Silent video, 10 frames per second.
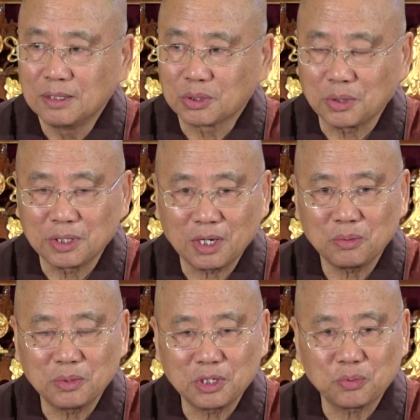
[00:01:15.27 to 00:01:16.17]
So in
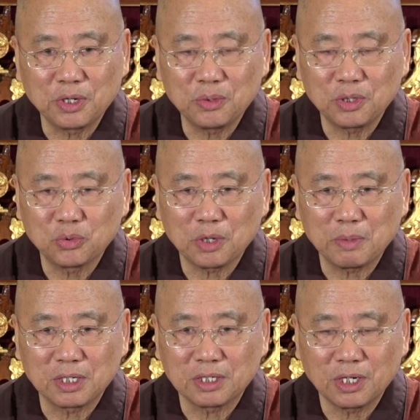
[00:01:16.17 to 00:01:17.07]
other words, when you are doing
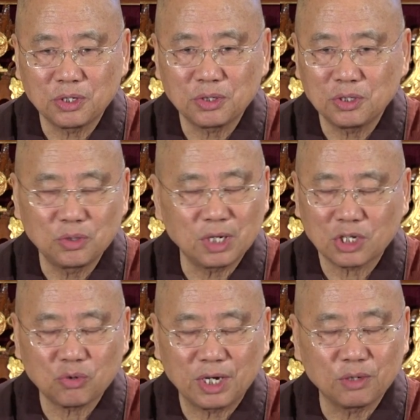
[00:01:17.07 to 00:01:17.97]
meditation, you're
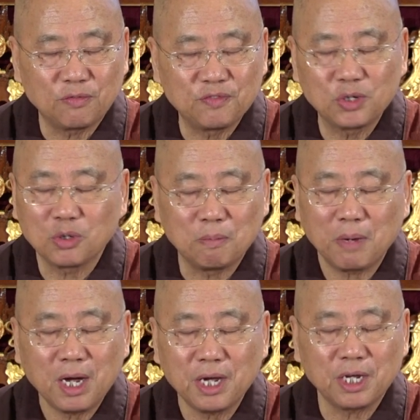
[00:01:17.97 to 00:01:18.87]
not trying to fill your
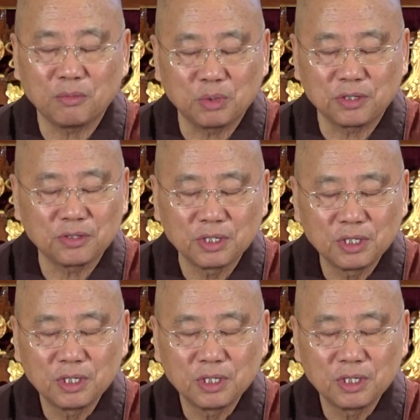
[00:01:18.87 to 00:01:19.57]
mind with